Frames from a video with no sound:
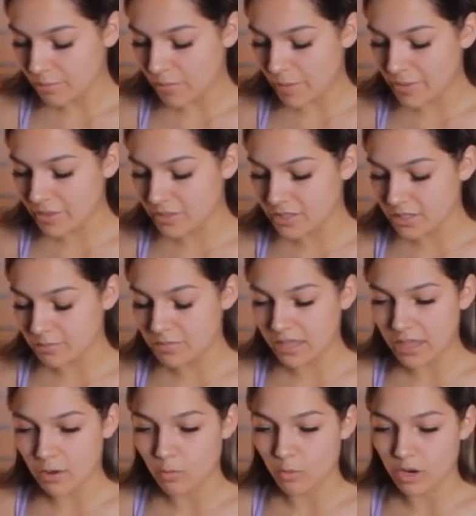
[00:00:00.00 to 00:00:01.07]
Maybe there's
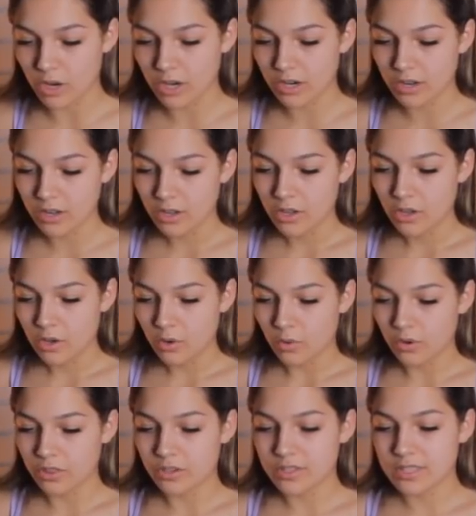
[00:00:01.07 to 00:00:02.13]
something at work
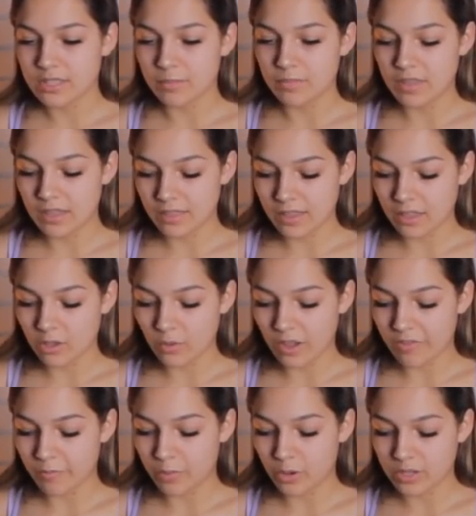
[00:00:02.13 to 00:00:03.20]
or there's something that you
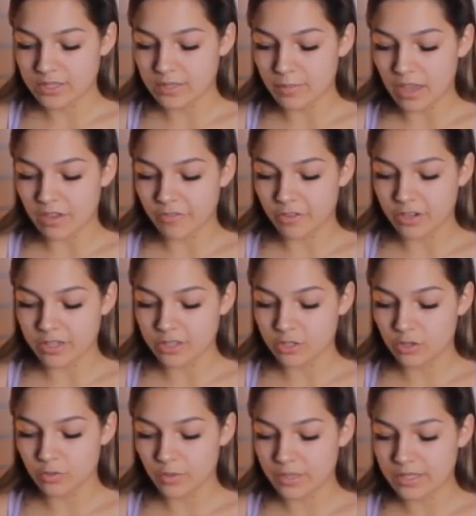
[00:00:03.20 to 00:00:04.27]
have put some effort
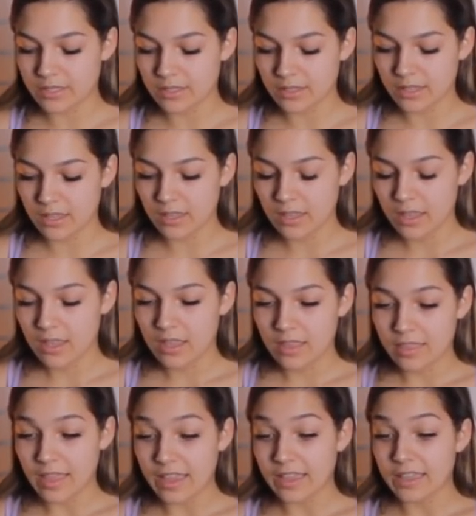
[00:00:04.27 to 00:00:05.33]
into recently
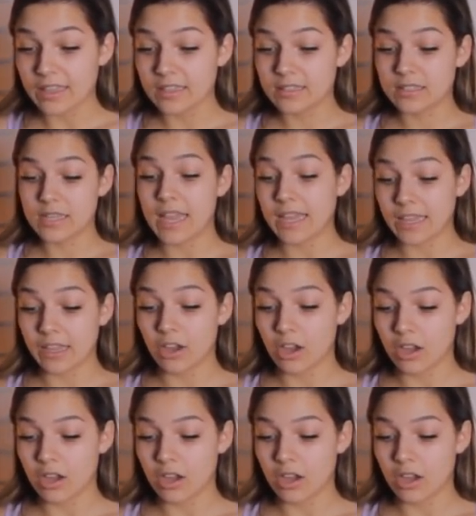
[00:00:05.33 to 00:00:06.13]
that is taking